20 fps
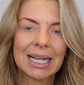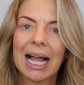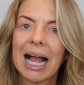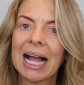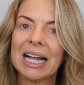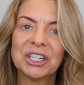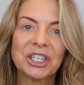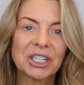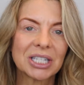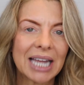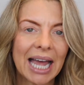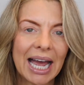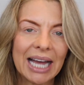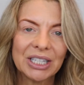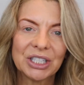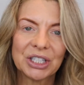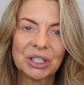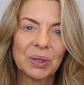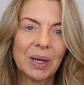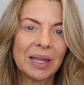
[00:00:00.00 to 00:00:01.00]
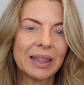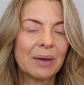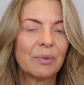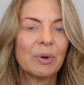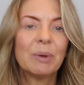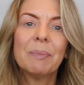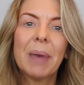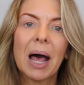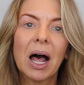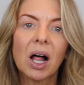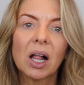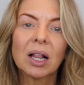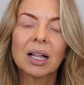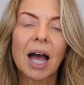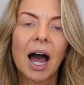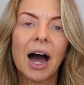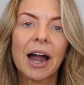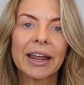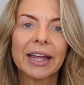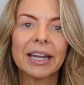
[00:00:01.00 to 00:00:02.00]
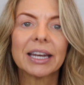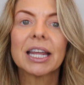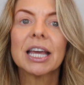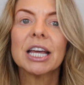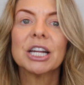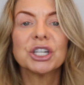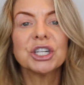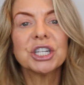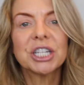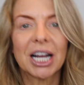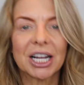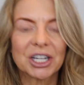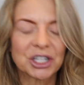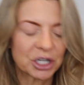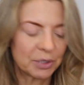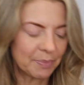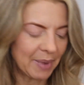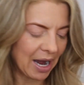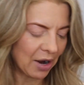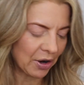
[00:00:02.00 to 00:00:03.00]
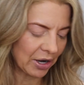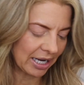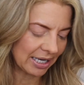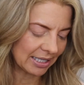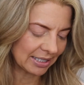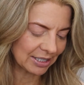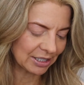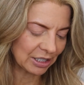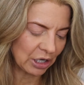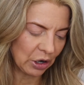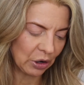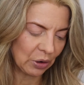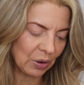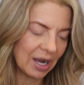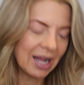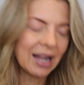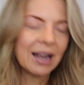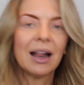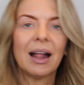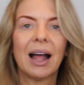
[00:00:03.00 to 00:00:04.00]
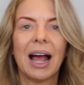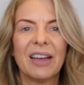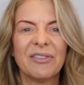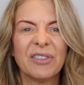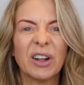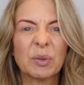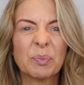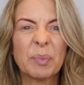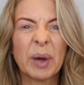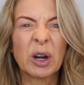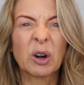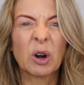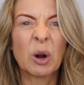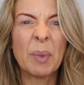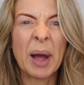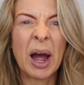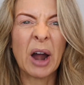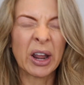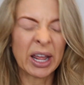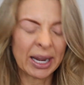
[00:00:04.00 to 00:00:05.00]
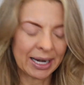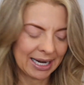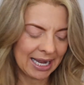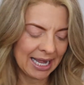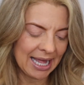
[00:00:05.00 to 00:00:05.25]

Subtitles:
I just had to. And then when Mel got it, she gushed about it. So I felt better about it.